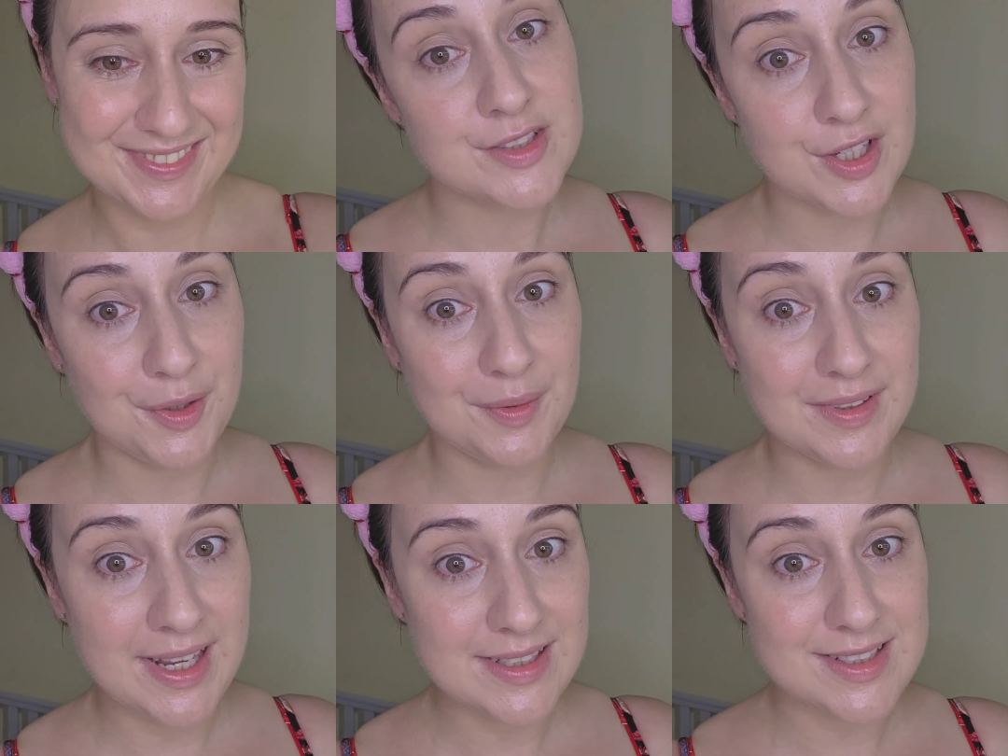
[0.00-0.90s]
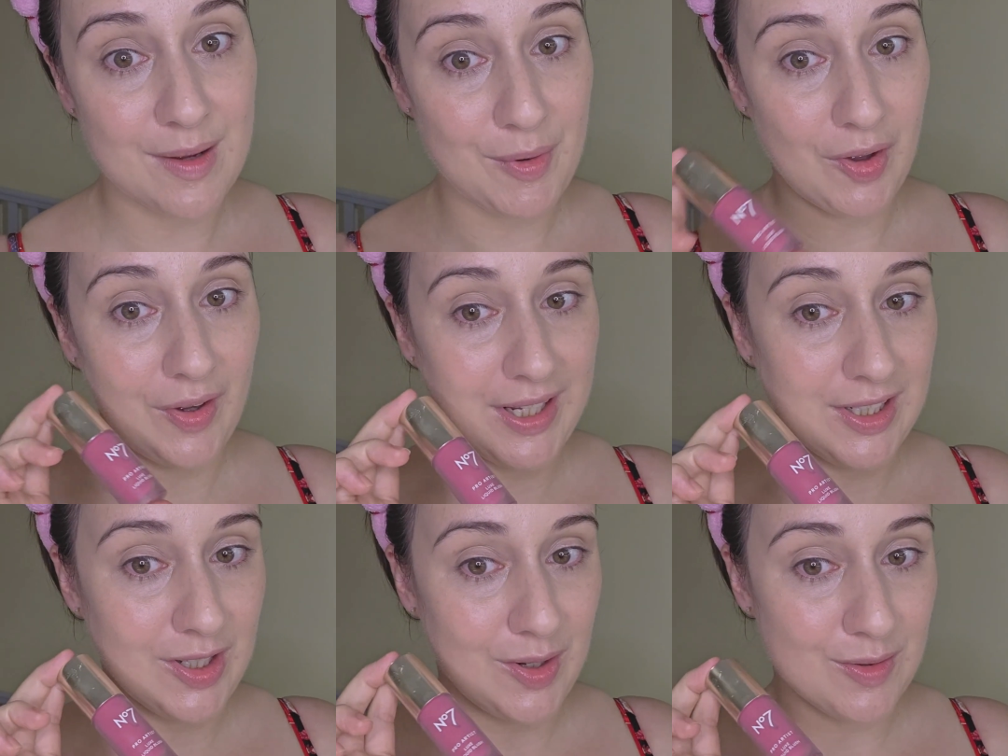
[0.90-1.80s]
So next up, I
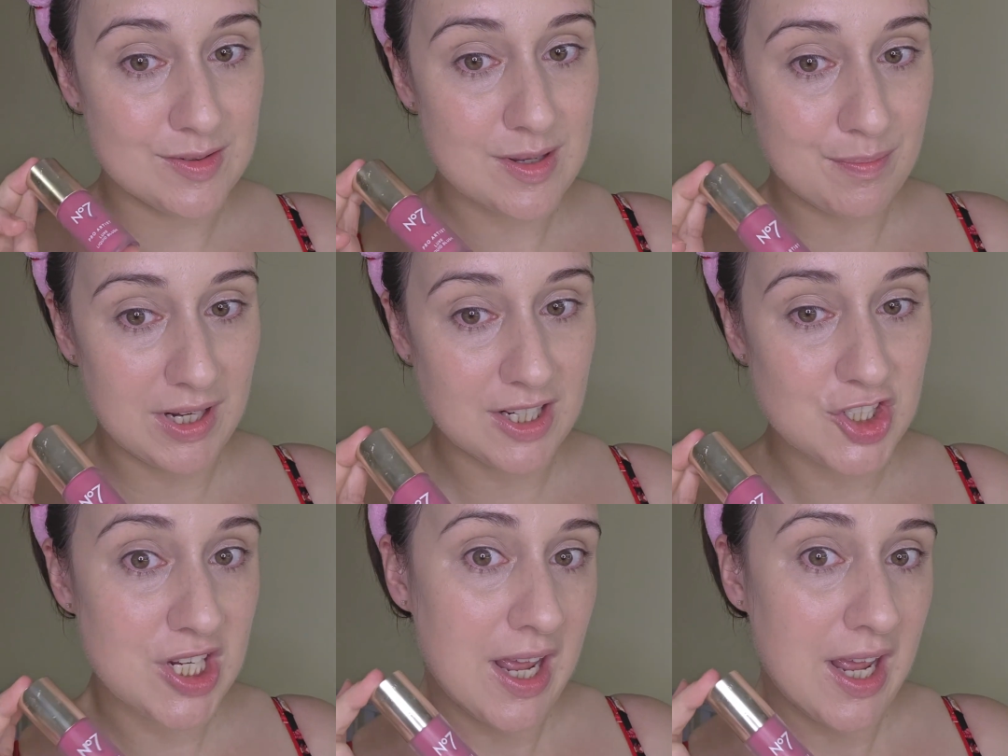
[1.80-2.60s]
use blush,